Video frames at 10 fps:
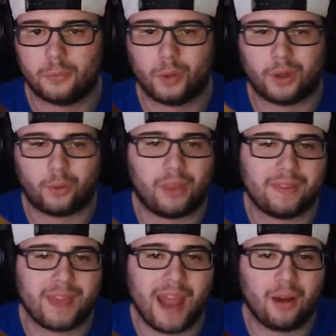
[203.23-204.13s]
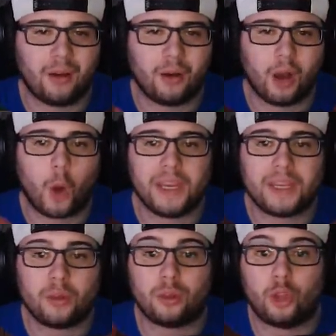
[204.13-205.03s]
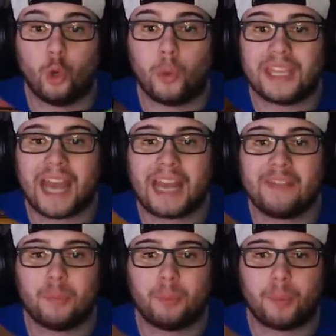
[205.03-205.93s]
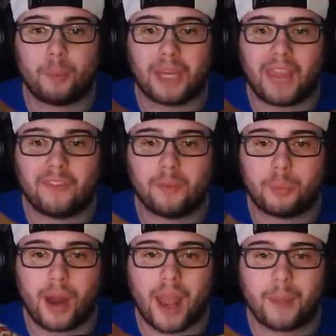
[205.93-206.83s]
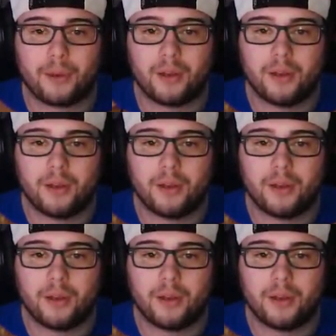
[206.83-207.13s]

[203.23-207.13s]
We'll go that now. Oh, we do. We can't even prep. We can't even prep.